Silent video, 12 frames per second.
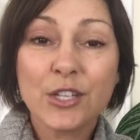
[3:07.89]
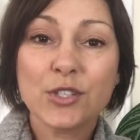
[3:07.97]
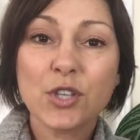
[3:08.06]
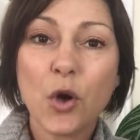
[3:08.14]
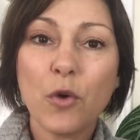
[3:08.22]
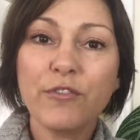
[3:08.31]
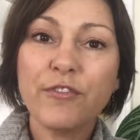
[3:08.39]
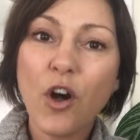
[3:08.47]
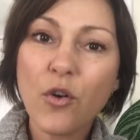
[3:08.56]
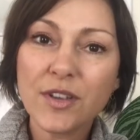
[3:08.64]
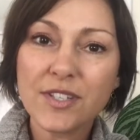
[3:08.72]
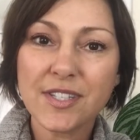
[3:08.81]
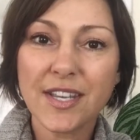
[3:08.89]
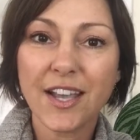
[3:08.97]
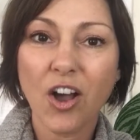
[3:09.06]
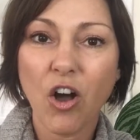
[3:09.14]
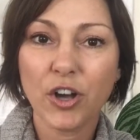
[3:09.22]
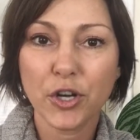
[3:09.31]
So
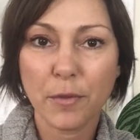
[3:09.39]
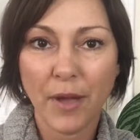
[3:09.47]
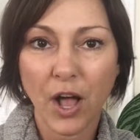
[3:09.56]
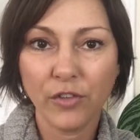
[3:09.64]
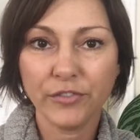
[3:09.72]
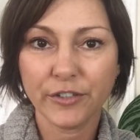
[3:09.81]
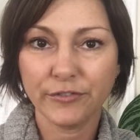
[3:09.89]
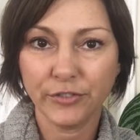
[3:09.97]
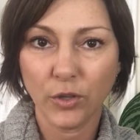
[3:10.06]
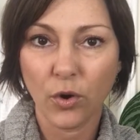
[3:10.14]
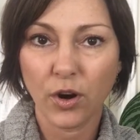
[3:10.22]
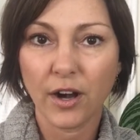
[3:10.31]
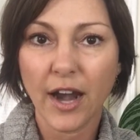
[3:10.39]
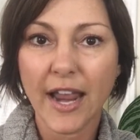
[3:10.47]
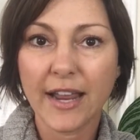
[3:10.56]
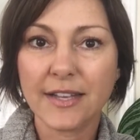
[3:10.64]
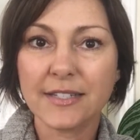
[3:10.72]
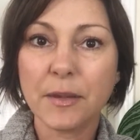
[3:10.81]
focusing on your pelvic floor
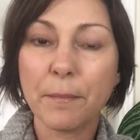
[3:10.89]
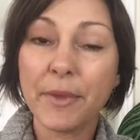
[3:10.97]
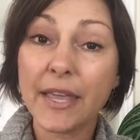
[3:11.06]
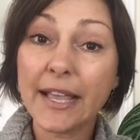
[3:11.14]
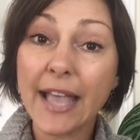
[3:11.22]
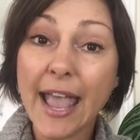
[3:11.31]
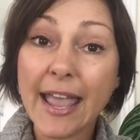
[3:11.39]
and being